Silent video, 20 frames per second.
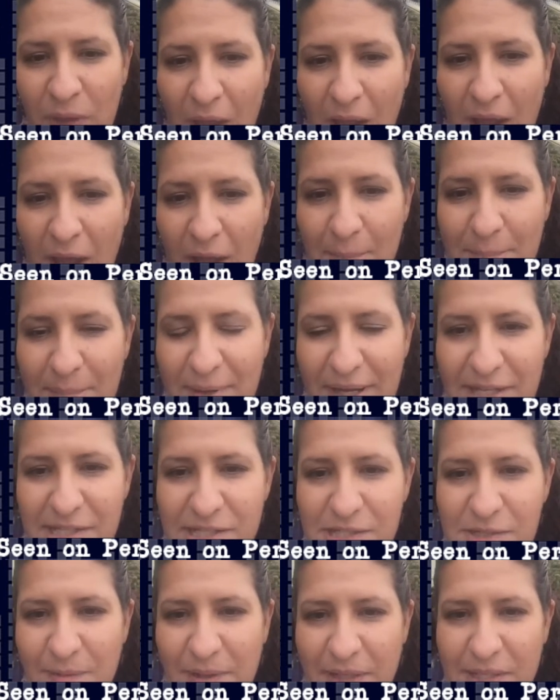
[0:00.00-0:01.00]
Um, but I
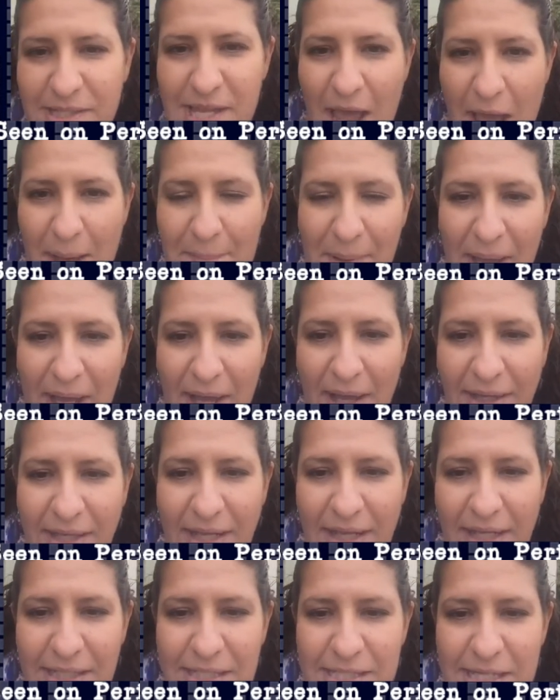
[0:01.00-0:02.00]
just wanted to hop on
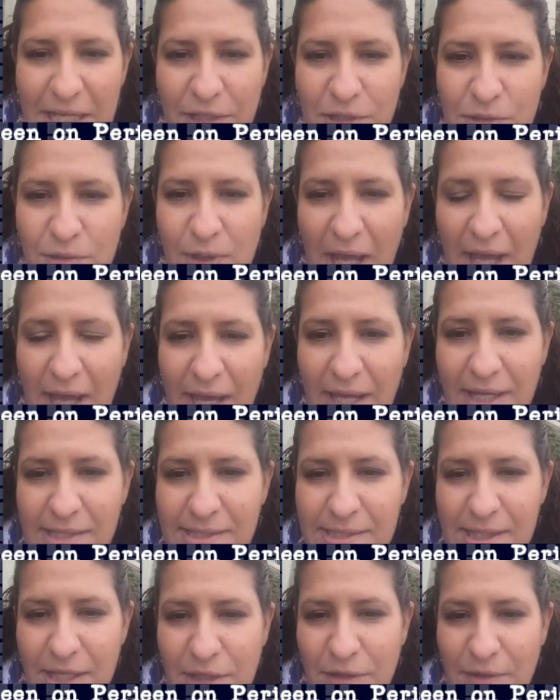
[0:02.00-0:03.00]
and tell you
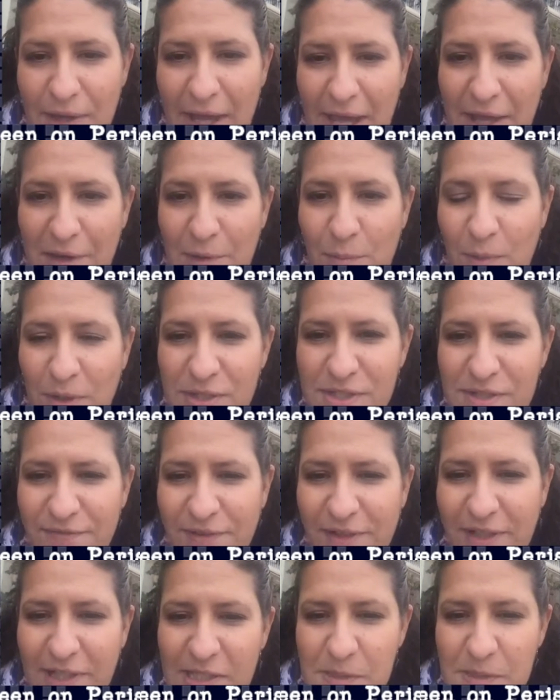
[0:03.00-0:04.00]
guys, you know, I had a
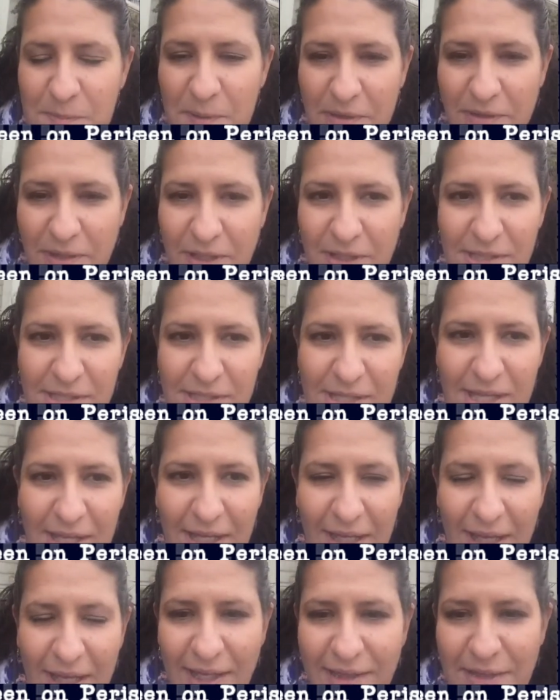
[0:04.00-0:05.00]
wonderful experience
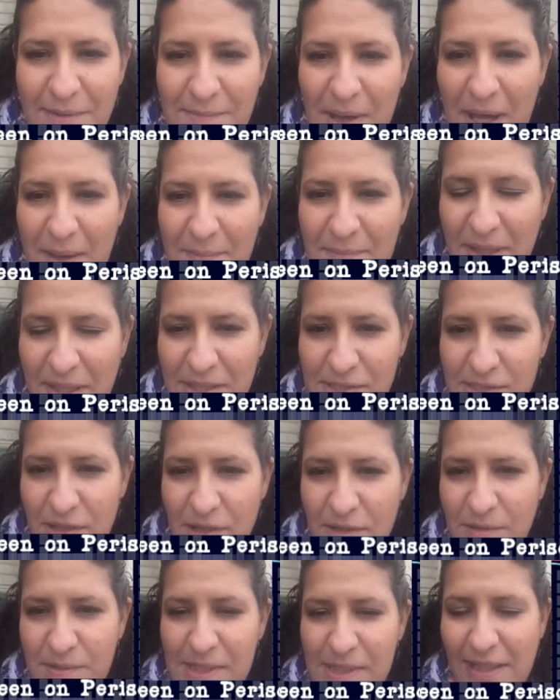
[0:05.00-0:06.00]
at the Mom
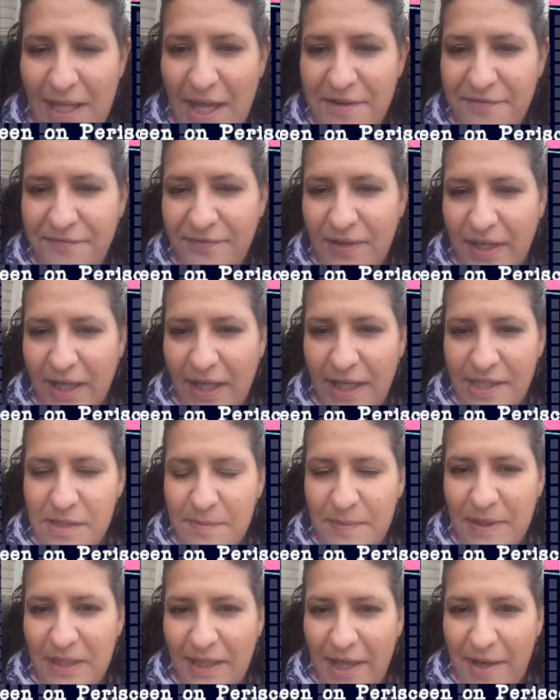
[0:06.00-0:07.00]
Mixer. It was a lot of fun. I got
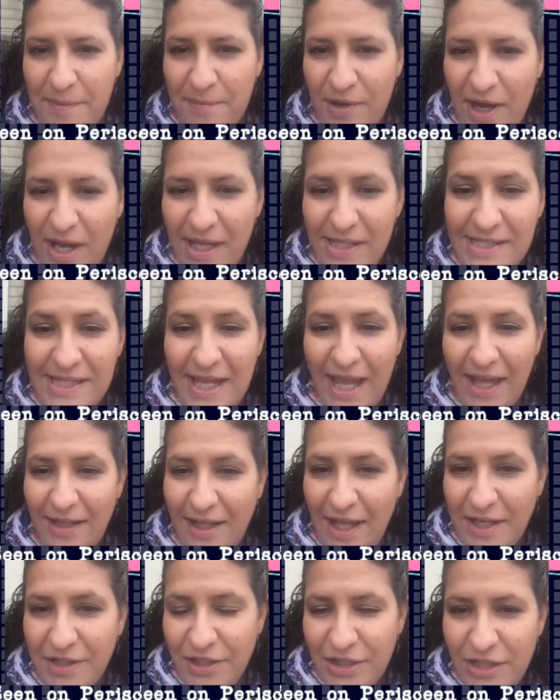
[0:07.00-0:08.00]
to meet a lot of brands, got a
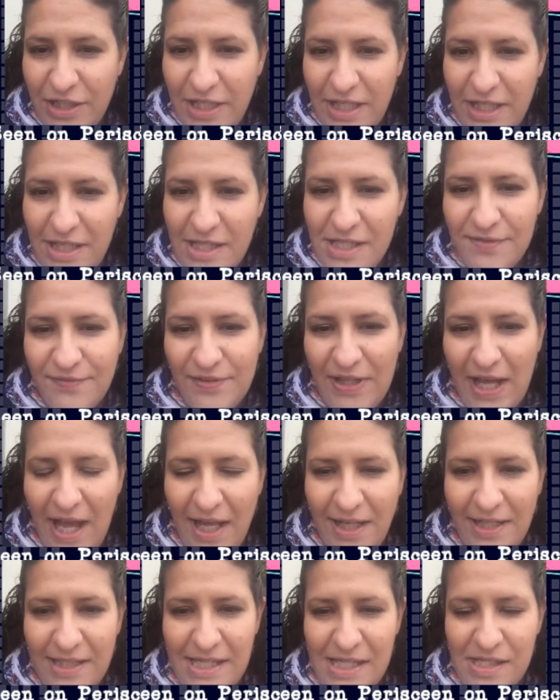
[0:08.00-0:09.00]
lot of goodies for the
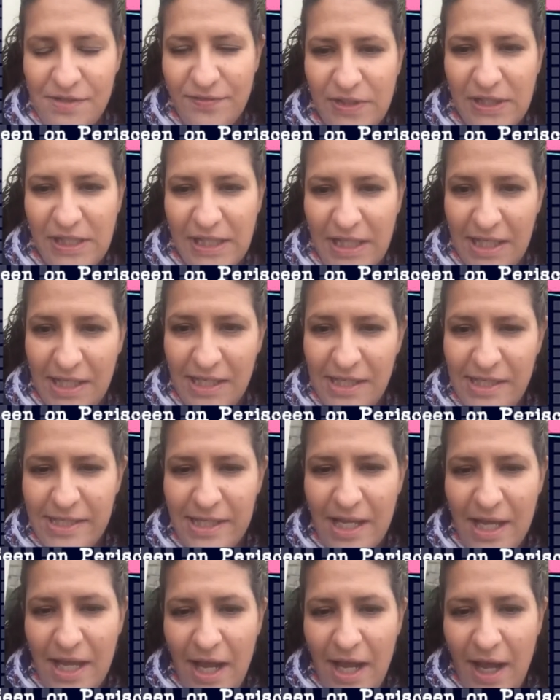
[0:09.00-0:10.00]
holidays for the kids.
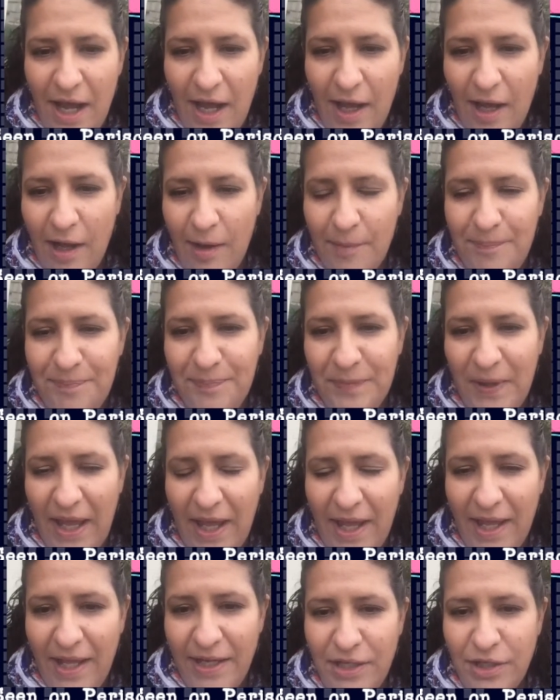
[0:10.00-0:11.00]
Um,
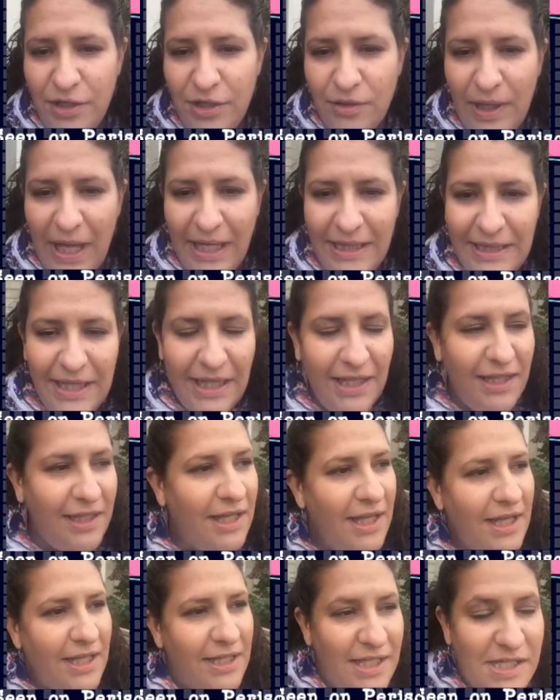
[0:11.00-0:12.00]
and, you know, I think
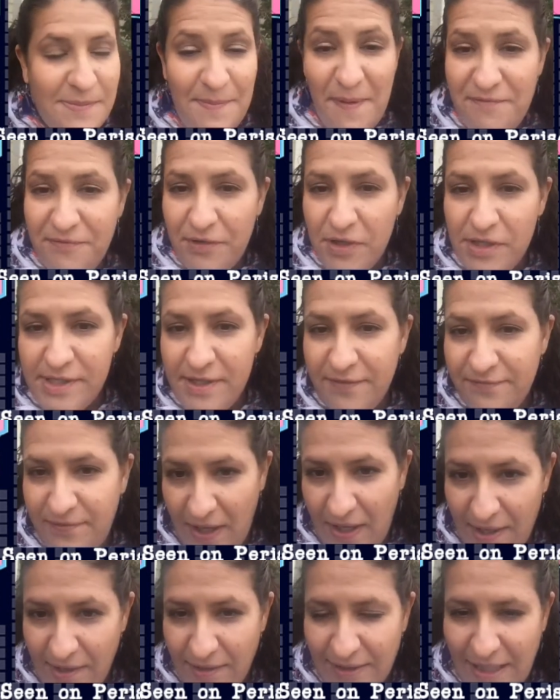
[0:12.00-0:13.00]
it's my first
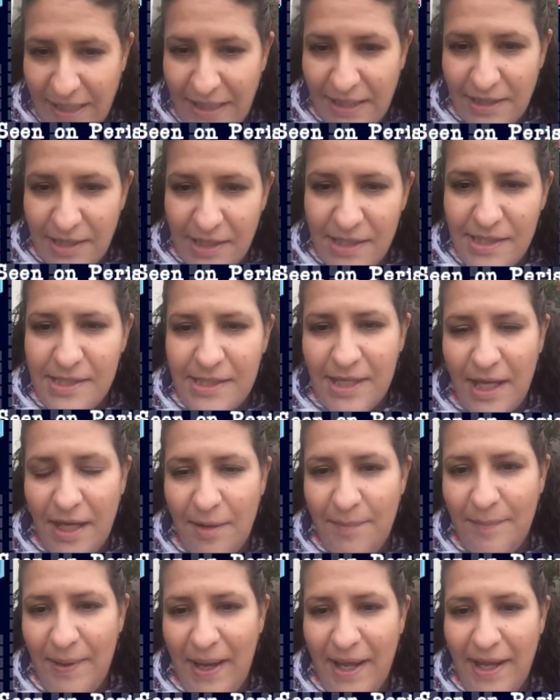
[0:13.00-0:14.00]
event like this.
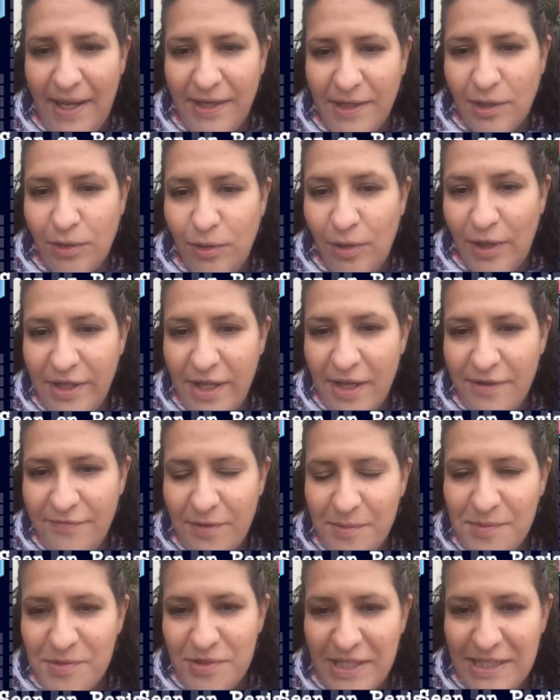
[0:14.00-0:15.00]
Um, and Claudia
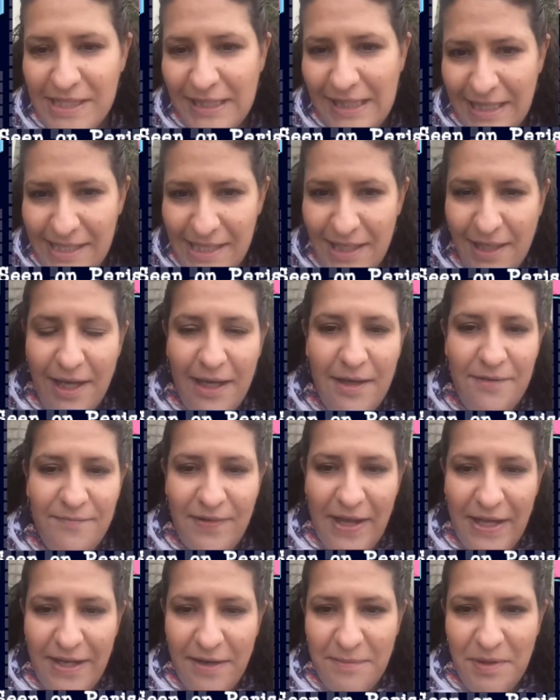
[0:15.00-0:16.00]
from Trendy Latina
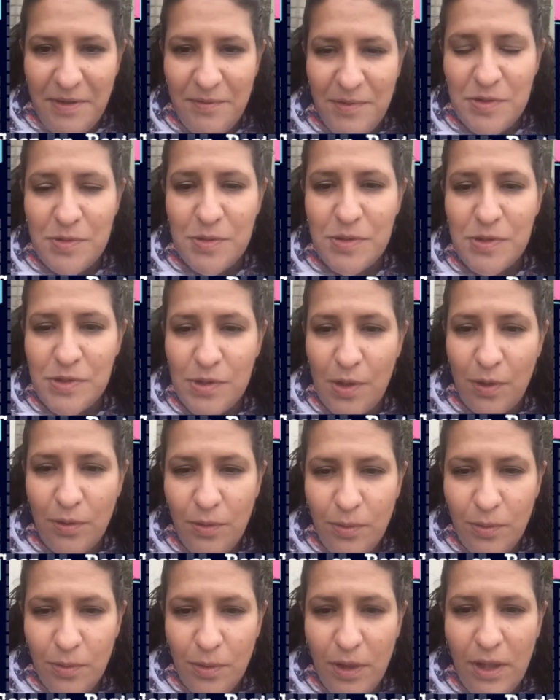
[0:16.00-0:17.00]
invited me, which was so
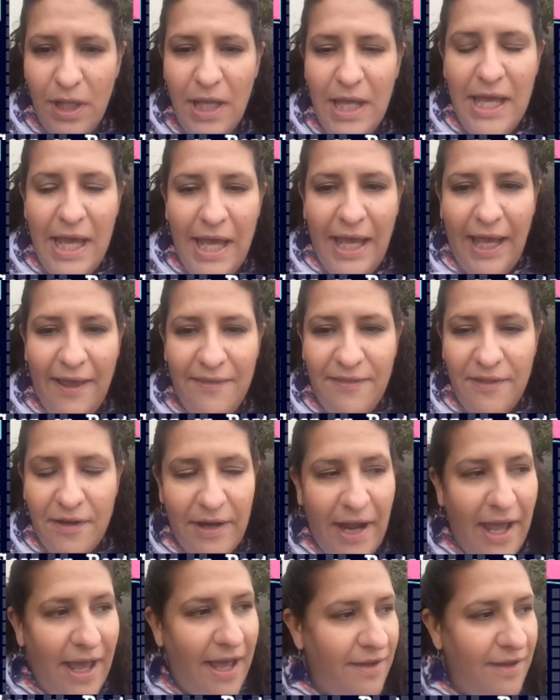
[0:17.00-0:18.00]
cool. And they're
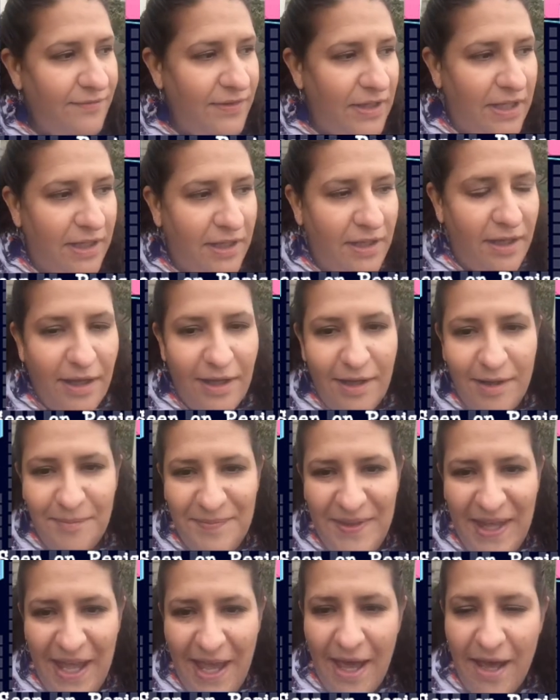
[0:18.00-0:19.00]
having,
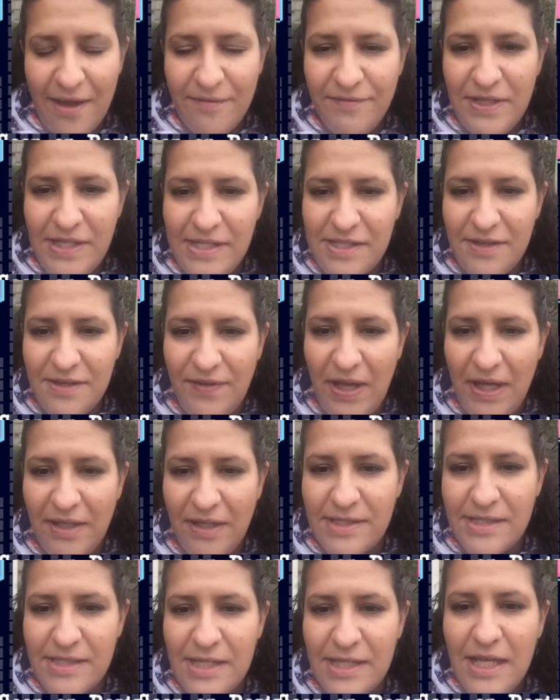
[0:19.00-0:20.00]
um, they have these
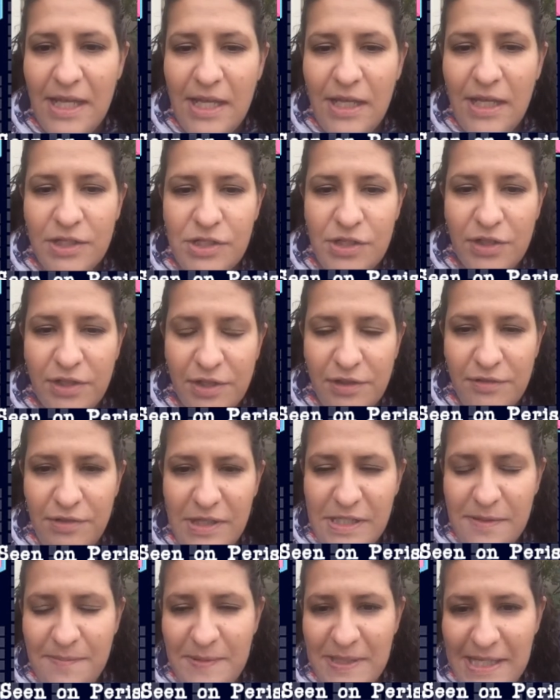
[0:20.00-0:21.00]
events during the
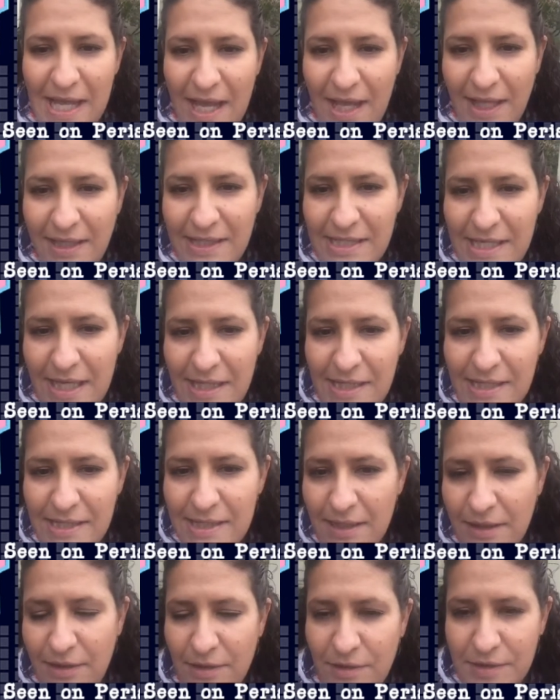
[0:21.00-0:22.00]
Christmas holidays,
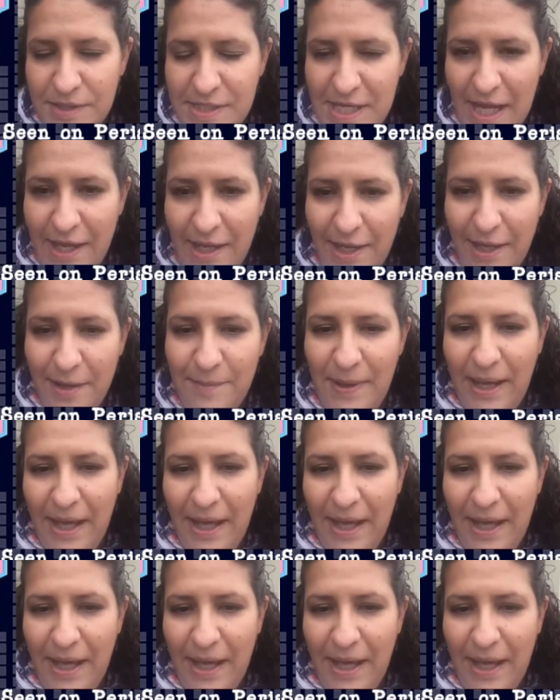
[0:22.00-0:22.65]
you know, time.